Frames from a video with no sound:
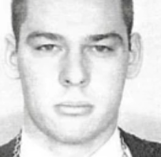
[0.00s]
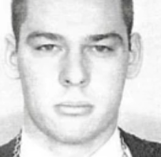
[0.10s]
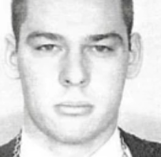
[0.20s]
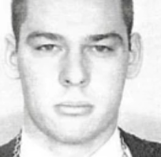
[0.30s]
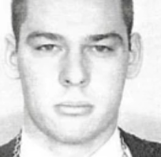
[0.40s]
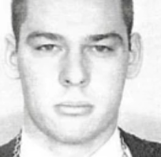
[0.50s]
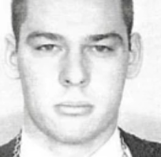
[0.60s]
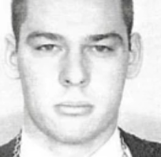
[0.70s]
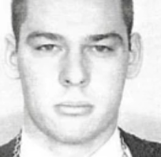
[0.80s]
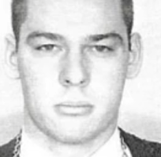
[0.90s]

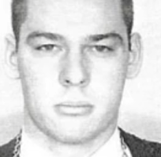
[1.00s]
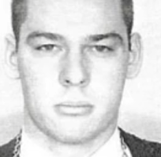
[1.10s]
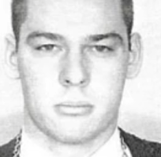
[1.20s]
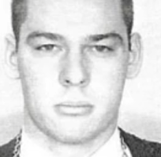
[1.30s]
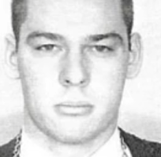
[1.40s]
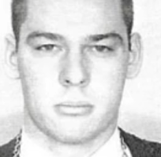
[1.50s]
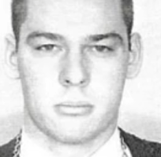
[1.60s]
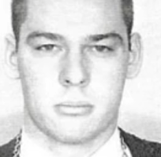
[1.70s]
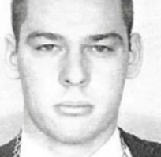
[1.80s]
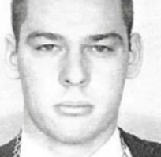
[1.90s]

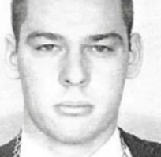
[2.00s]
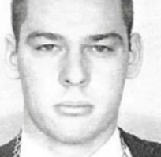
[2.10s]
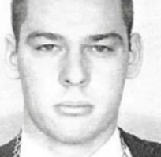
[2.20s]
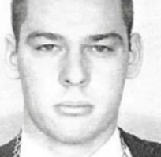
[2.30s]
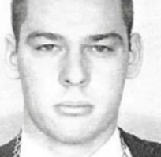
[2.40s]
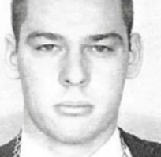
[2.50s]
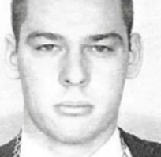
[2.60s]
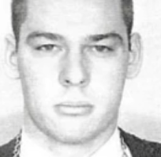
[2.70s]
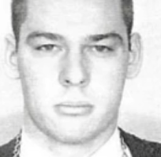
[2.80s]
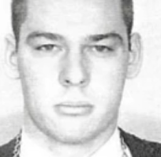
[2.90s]

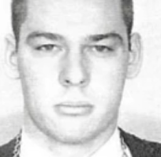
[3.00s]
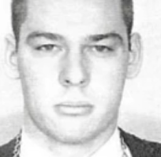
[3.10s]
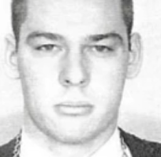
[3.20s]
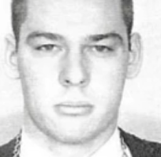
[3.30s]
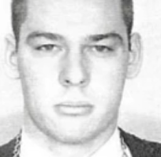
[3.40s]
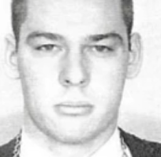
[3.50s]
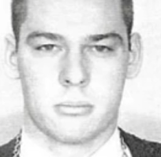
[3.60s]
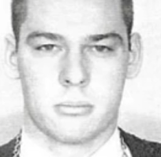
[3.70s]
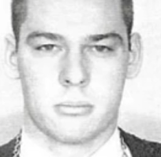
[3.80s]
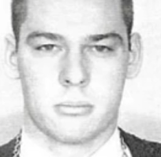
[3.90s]

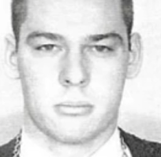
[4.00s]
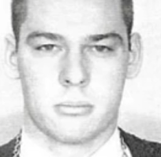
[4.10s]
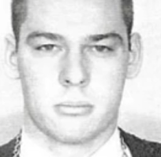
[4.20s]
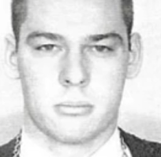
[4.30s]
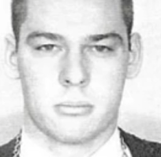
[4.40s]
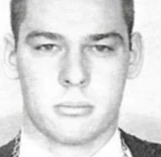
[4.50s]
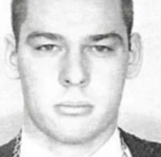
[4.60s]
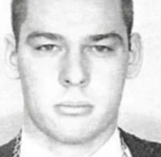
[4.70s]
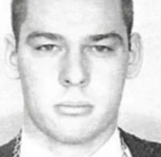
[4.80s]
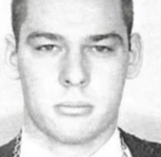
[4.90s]

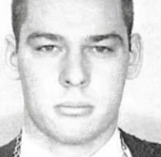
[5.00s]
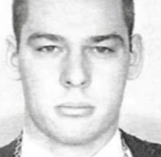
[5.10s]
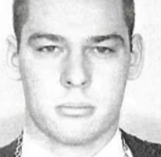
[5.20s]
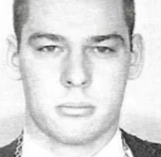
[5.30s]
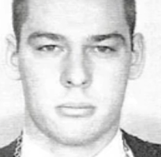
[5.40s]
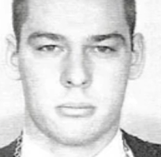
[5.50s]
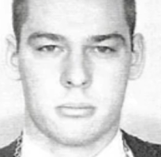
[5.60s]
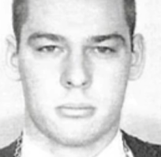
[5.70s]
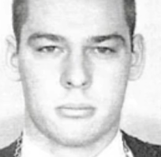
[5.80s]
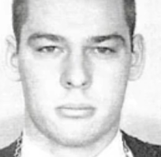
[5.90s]

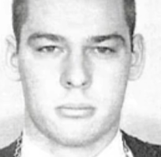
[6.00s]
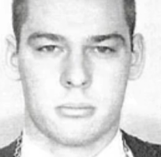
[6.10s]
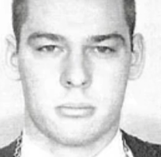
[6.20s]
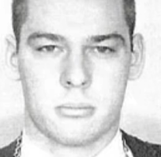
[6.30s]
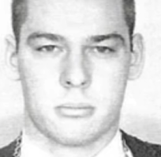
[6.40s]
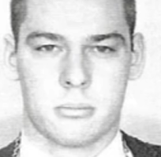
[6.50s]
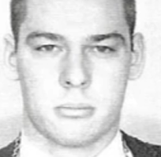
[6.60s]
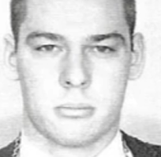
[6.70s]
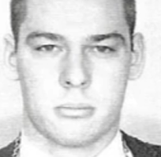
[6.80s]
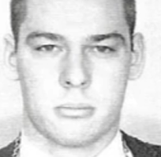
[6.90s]

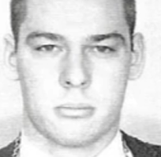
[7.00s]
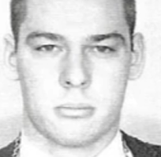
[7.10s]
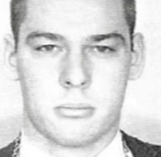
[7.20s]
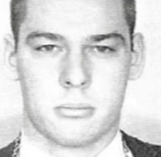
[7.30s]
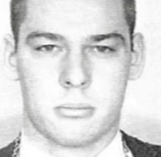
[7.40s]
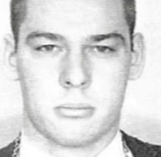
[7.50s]
This is a still picture; no speech is visible.